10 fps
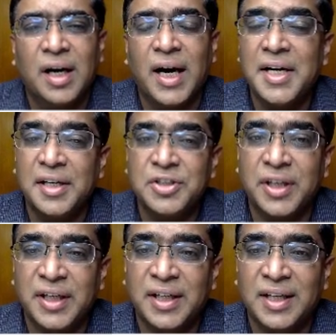high-touch
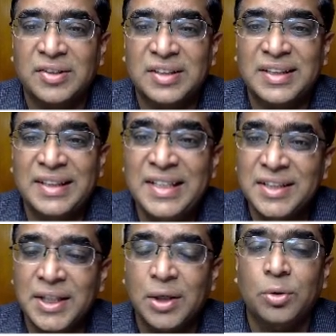areas? These
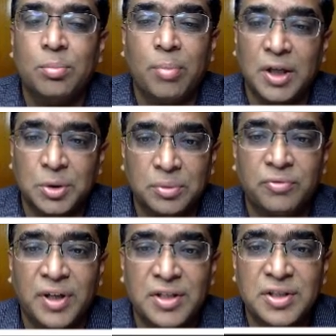include bathroom
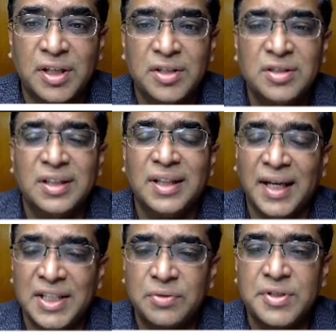fixtures,
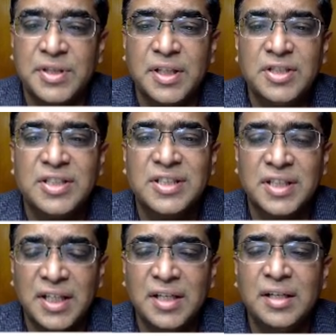light switches,
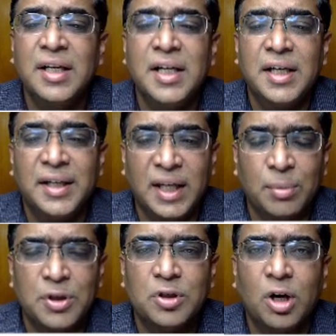sink,
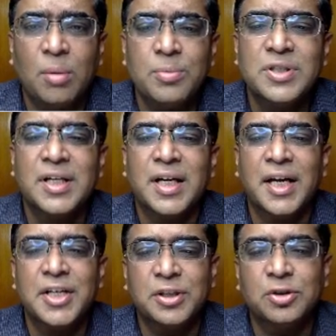tabletops,
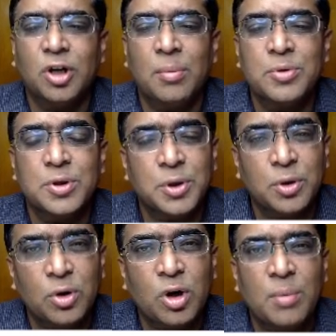kitchen tops,
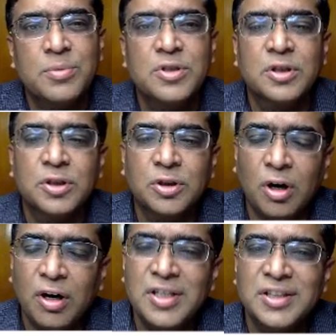doorknobs,
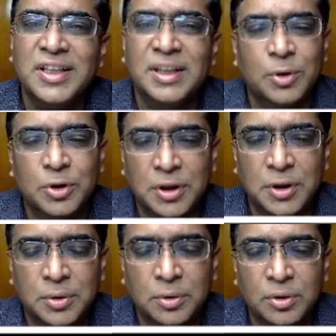toys, and remote
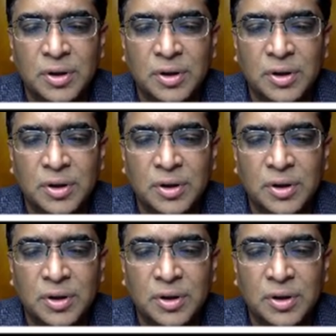control.